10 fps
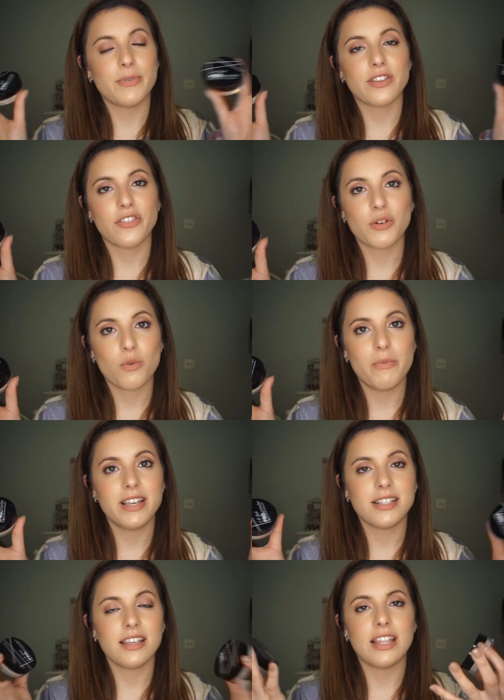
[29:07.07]
I thought they were
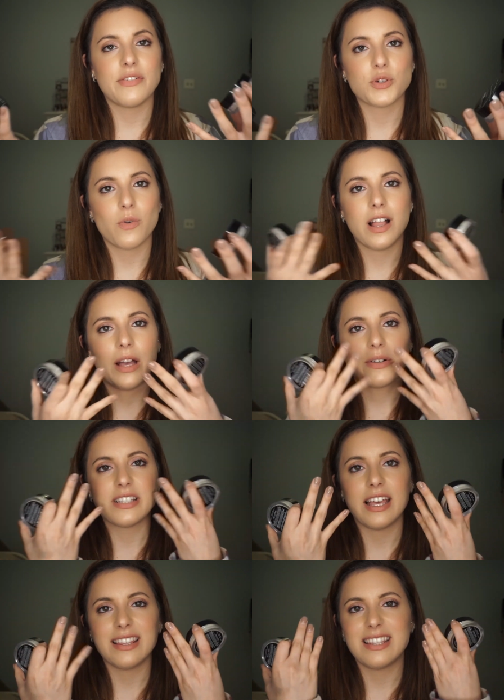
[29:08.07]
amazing and then after a while I was
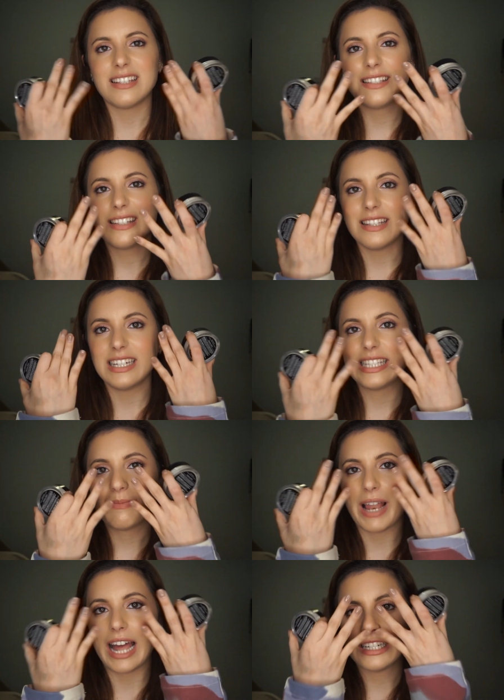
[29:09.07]
like, this it looks
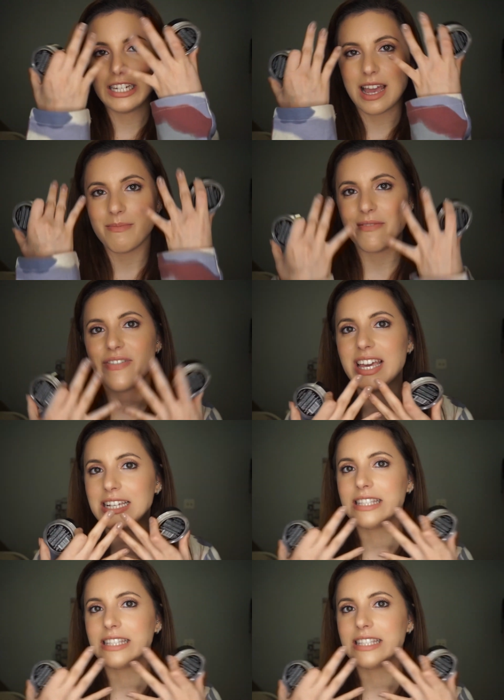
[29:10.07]
splotchy on my face.